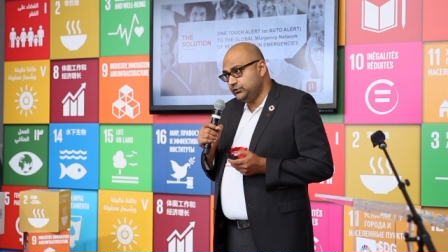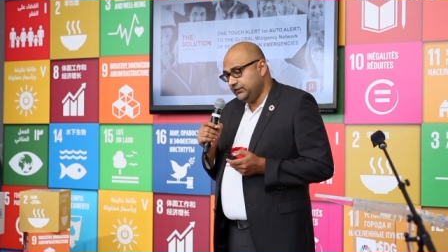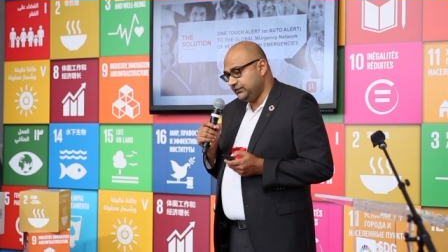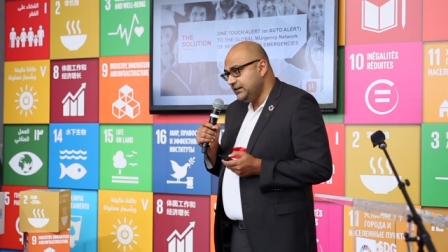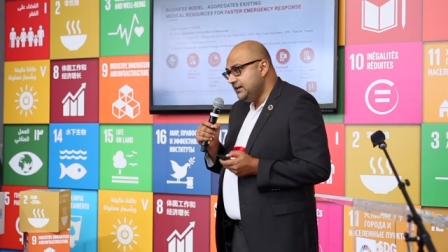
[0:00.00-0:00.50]
do
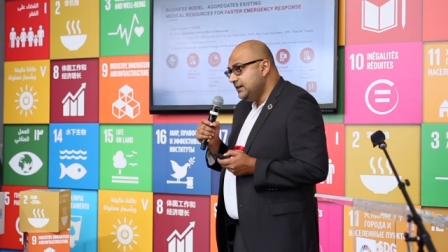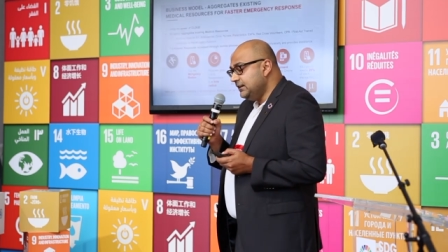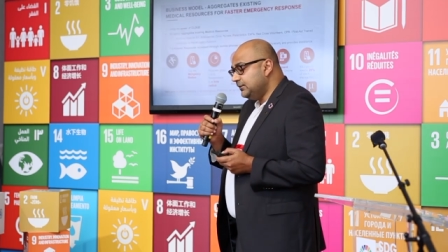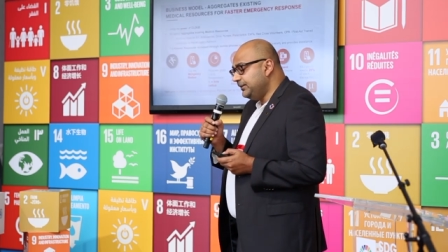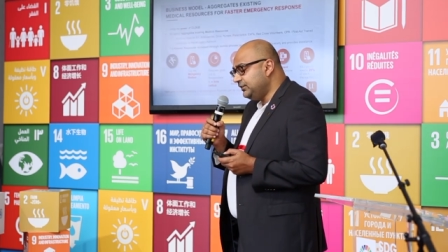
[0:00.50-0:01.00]
this?
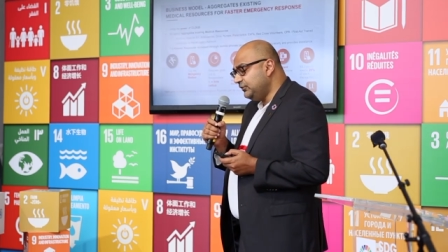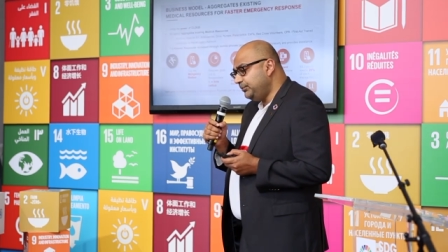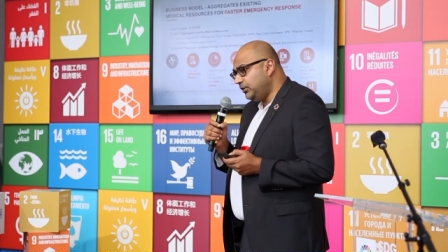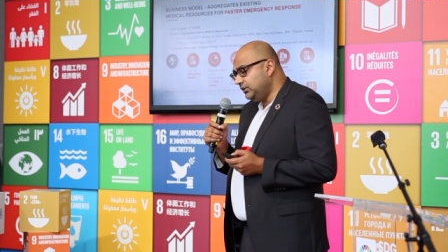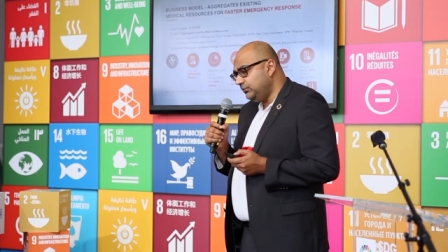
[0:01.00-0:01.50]
The
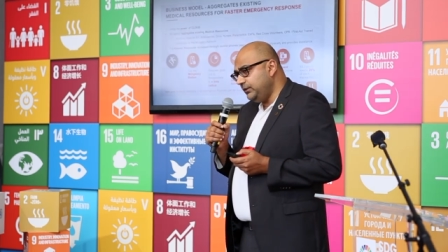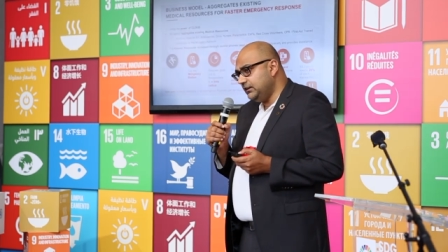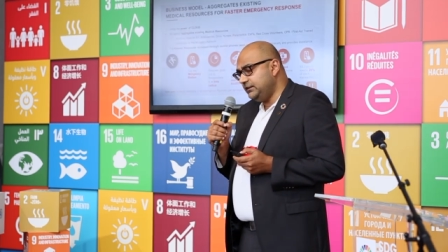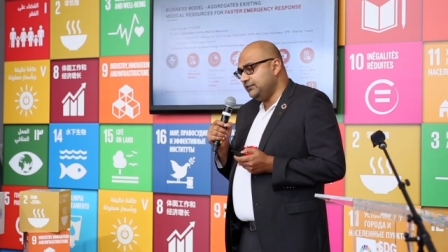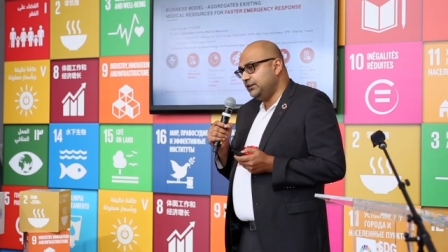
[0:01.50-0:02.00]
business model
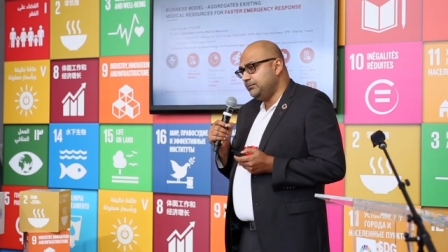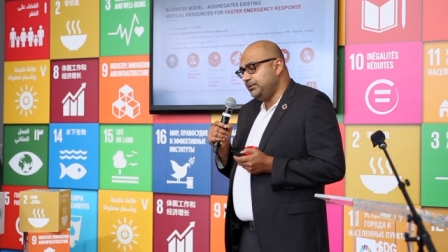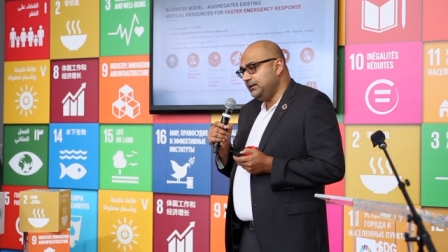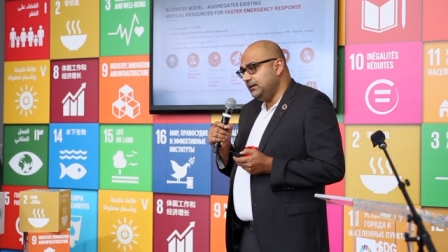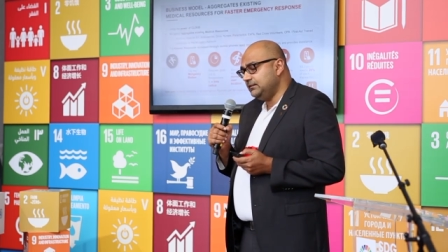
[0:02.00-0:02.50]
we are
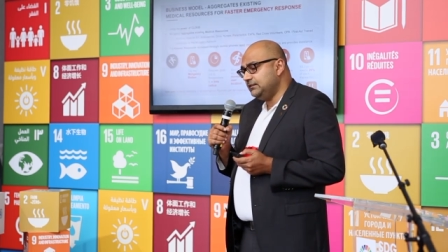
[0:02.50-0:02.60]
developing